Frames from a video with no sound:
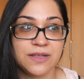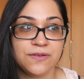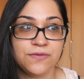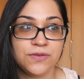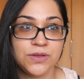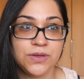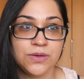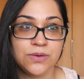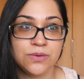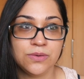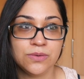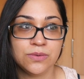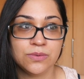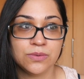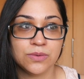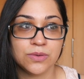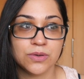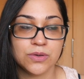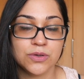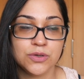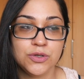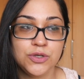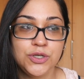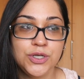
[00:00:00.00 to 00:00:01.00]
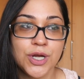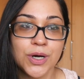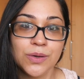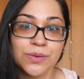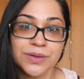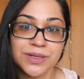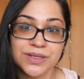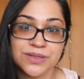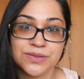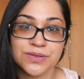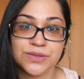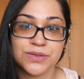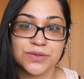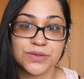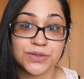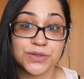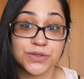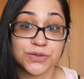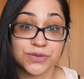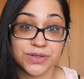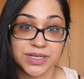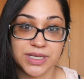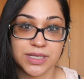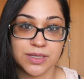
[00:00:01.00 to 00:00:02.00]
And if you notice your
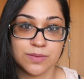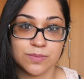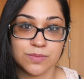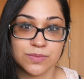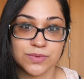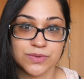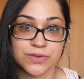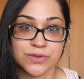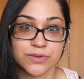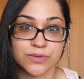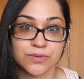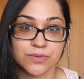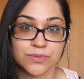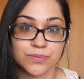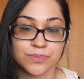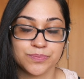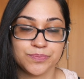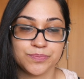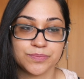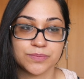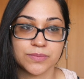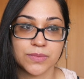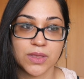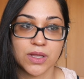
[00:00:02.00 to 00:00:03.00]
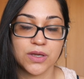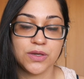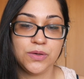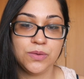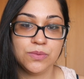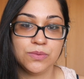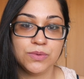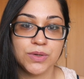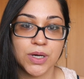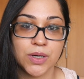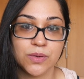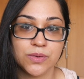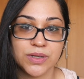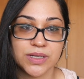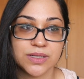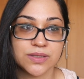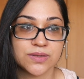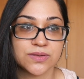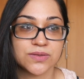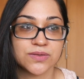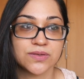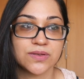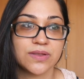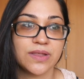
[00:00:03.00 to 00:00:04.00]
dreams, you
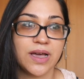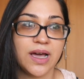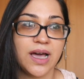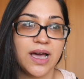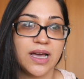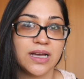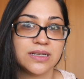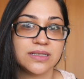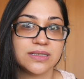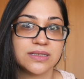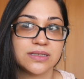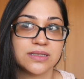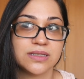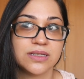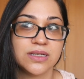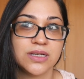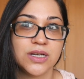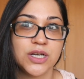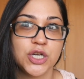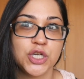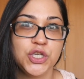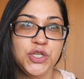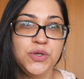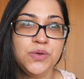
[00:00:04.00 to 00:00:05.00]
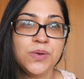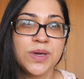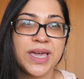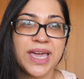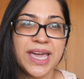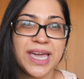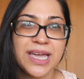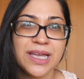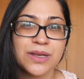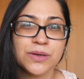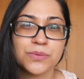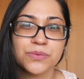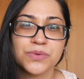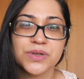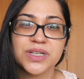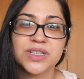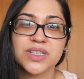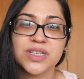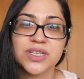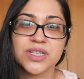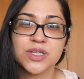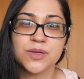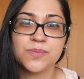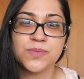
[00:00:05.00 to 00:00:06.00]
notice that you can't
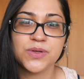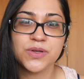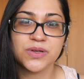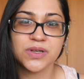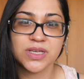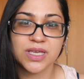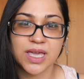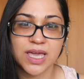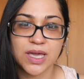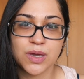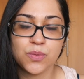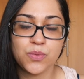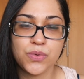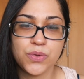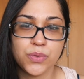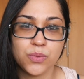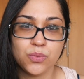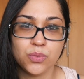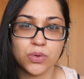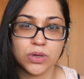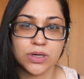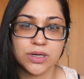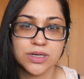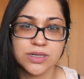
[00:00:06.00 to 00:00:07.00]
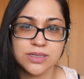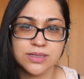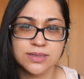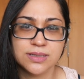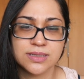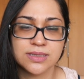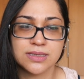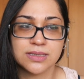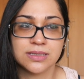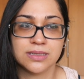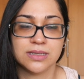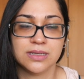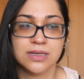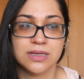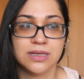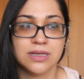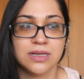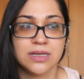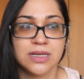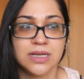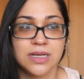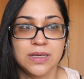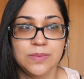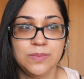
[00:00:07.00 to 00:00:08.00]
really communicate with words
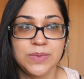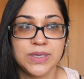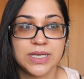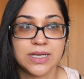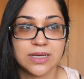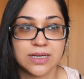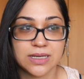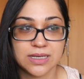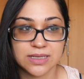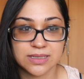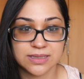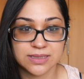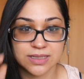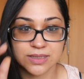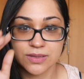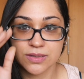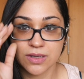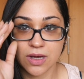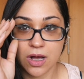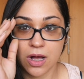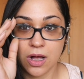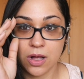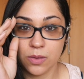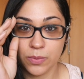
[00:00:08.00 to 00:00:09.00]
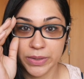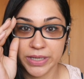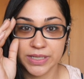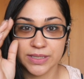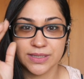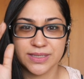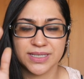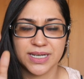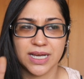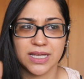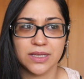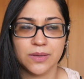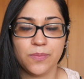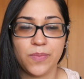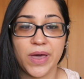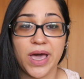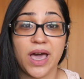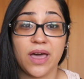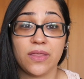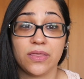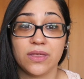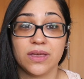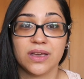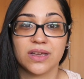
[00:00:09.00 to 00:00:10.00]
because it's always
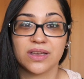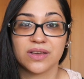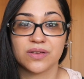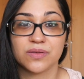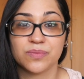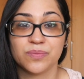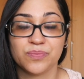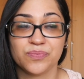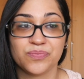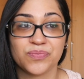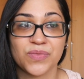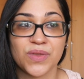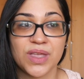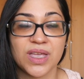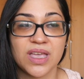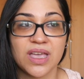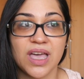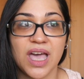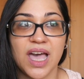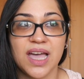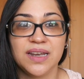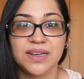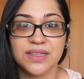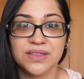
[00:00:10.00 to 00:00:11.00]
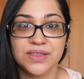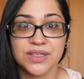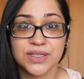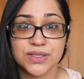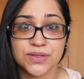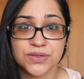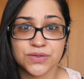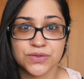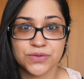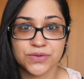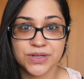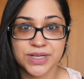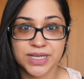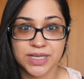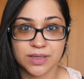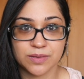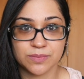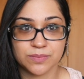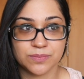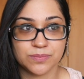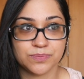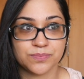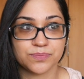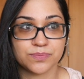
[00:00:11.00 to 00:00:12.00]
telepathic. And in this
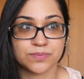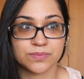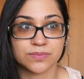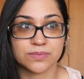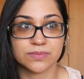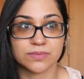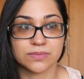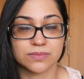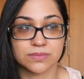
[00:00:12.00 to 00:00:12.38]
dream,